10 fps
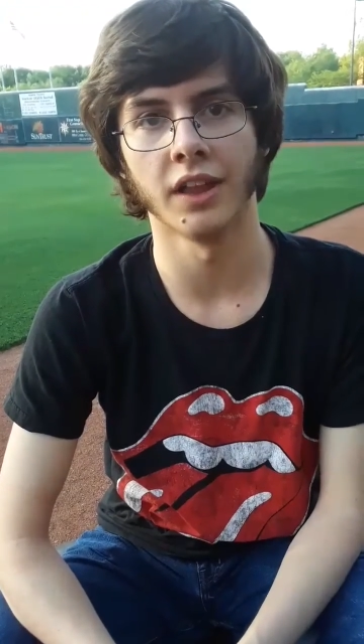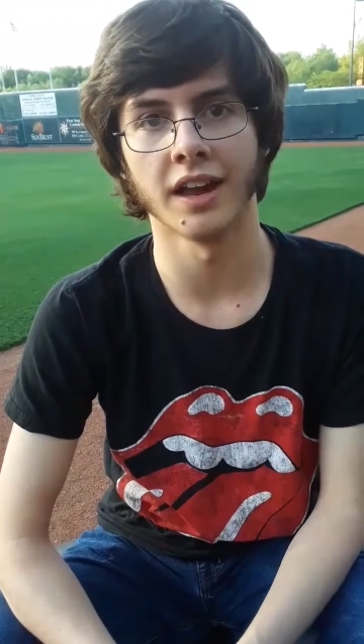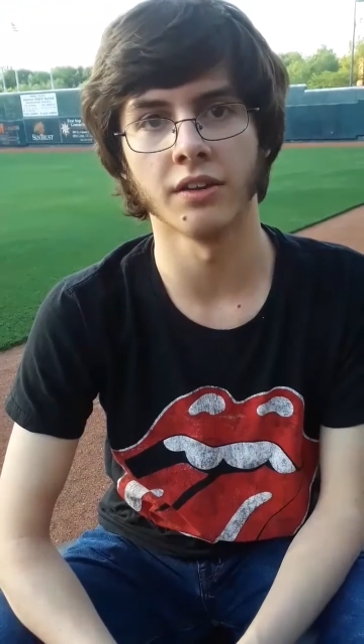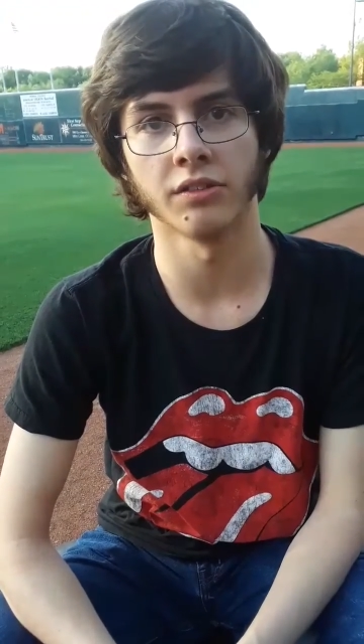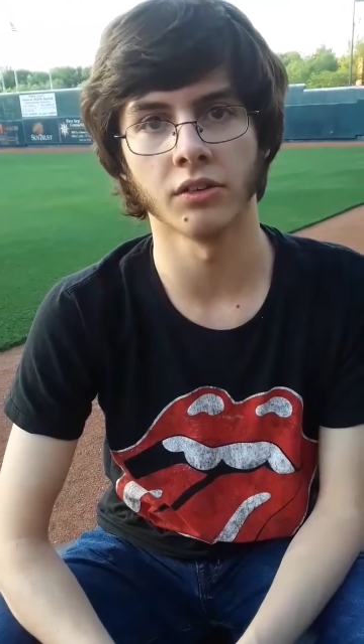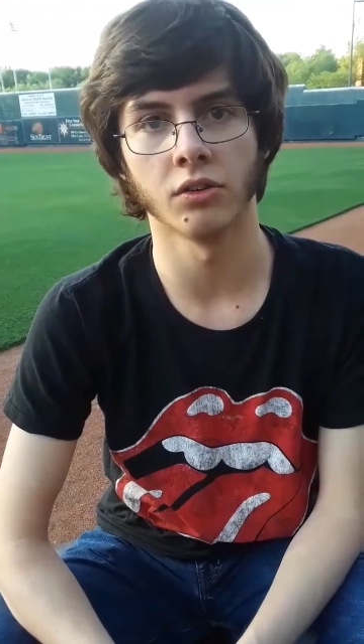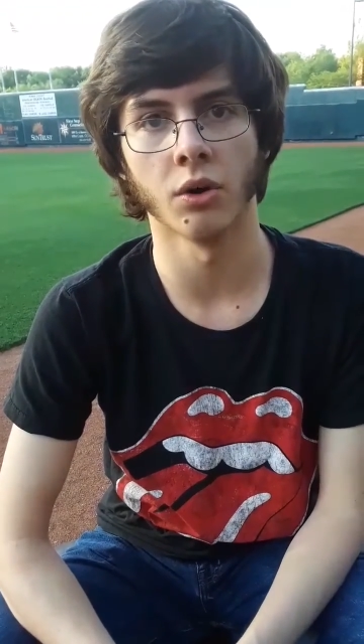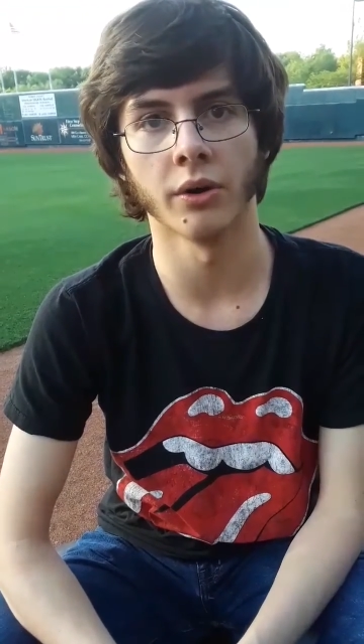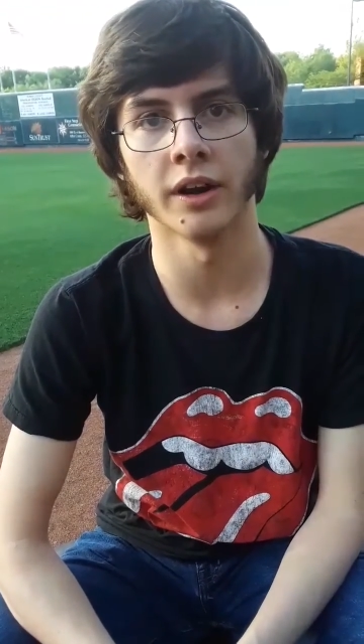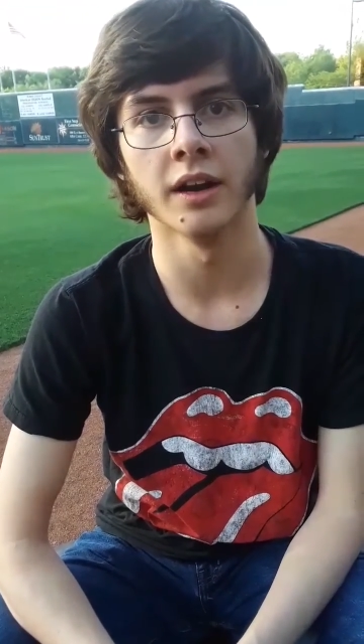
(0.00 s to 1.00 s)
Lyons and
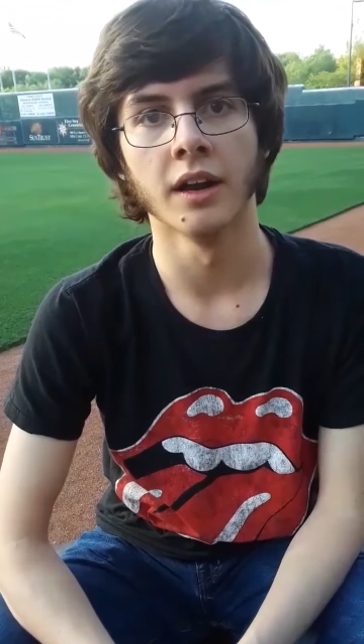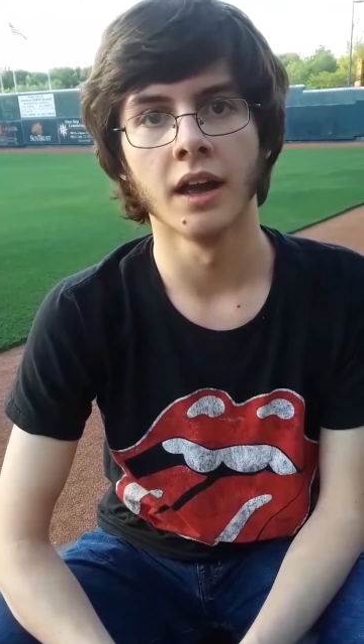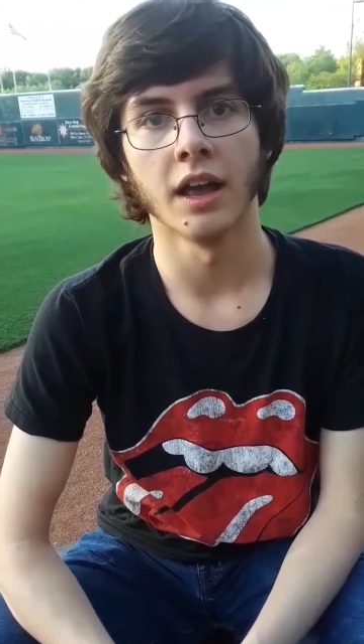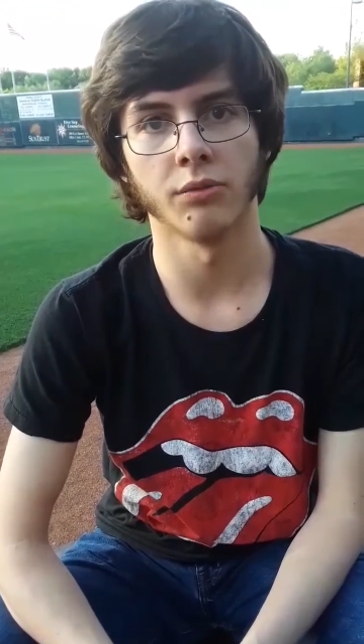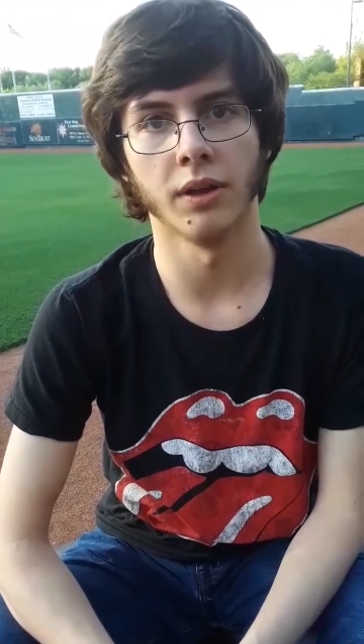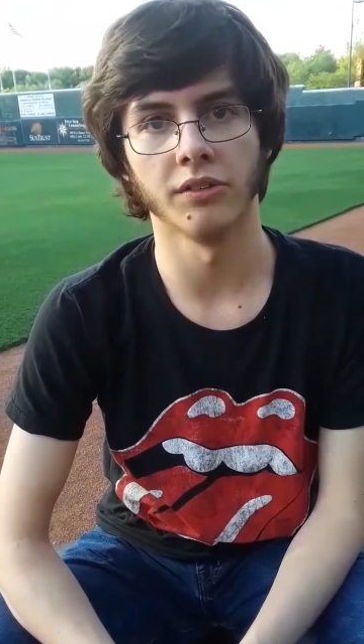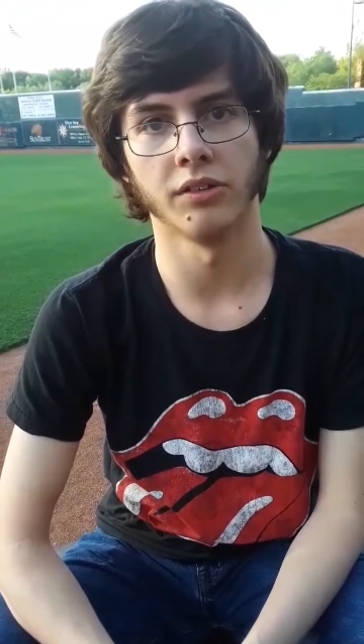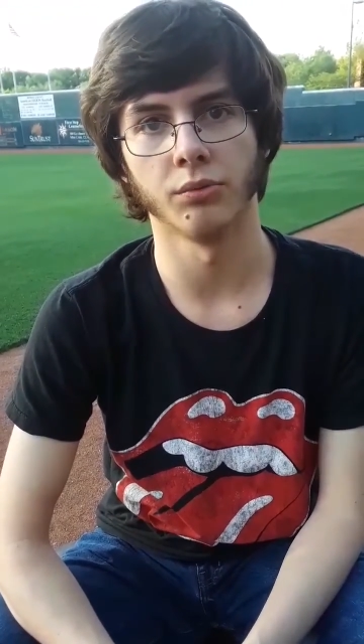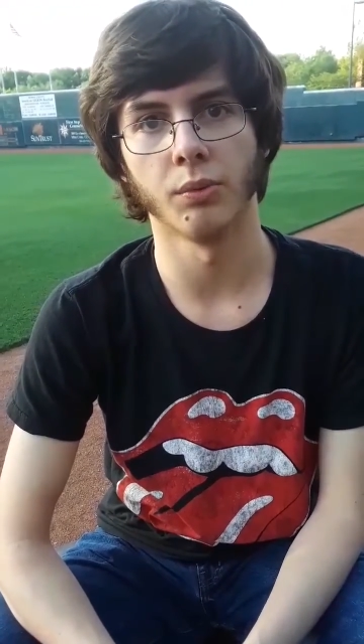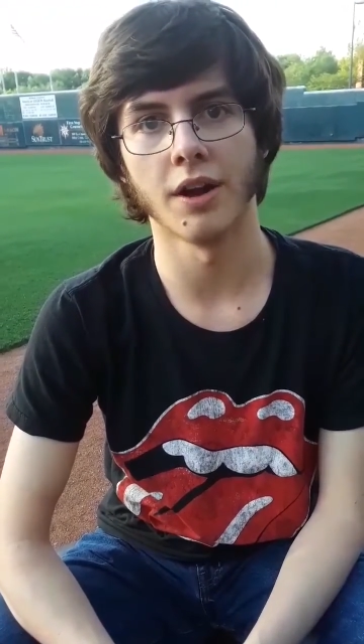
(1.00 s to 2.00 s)
Corey, as well as
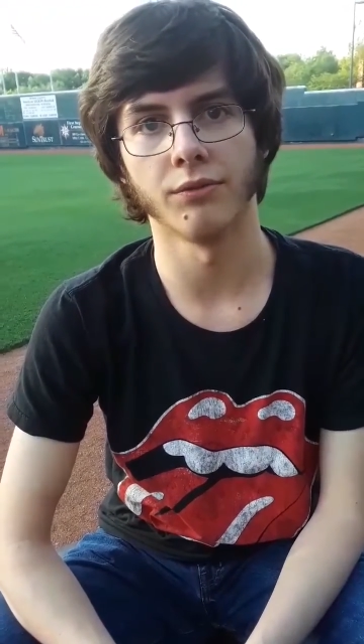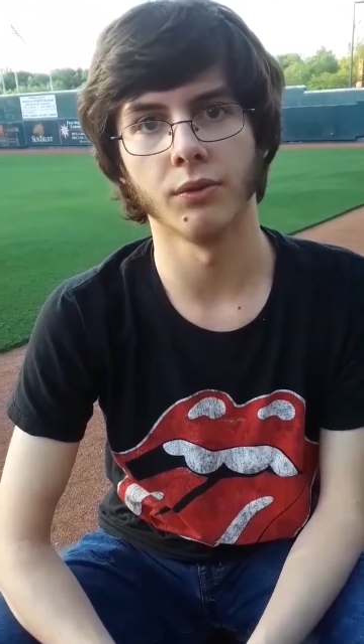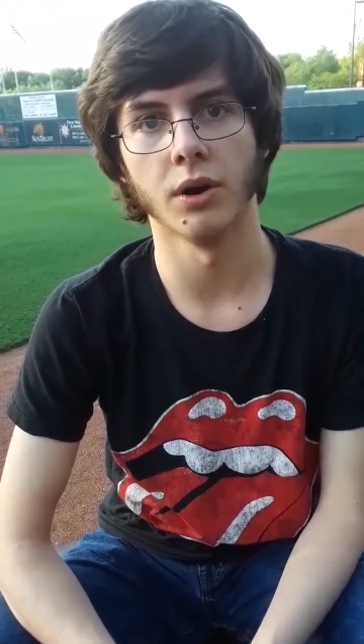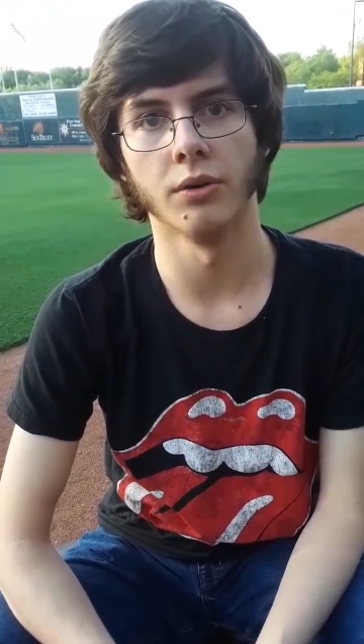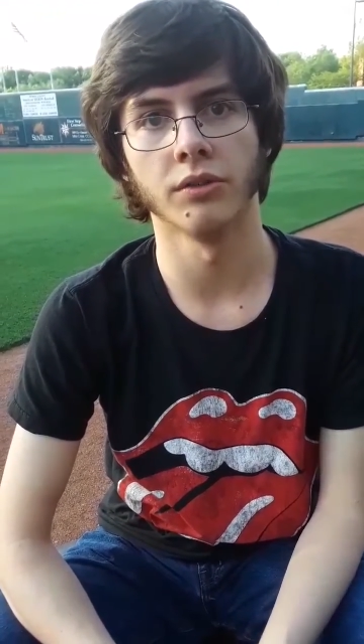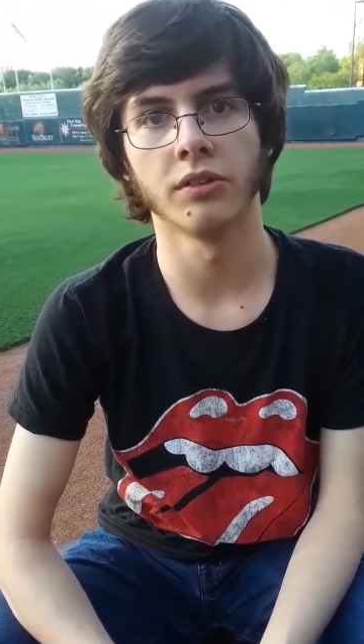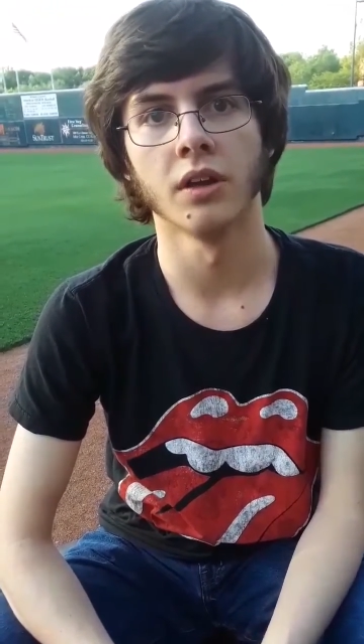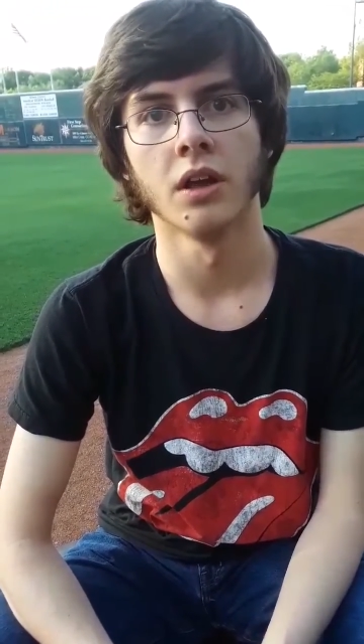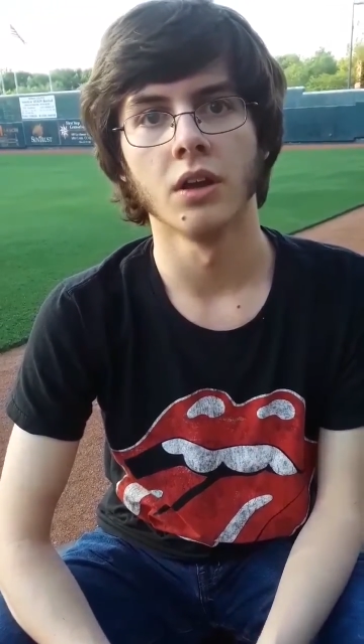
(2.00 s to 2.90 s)
his wife Rose,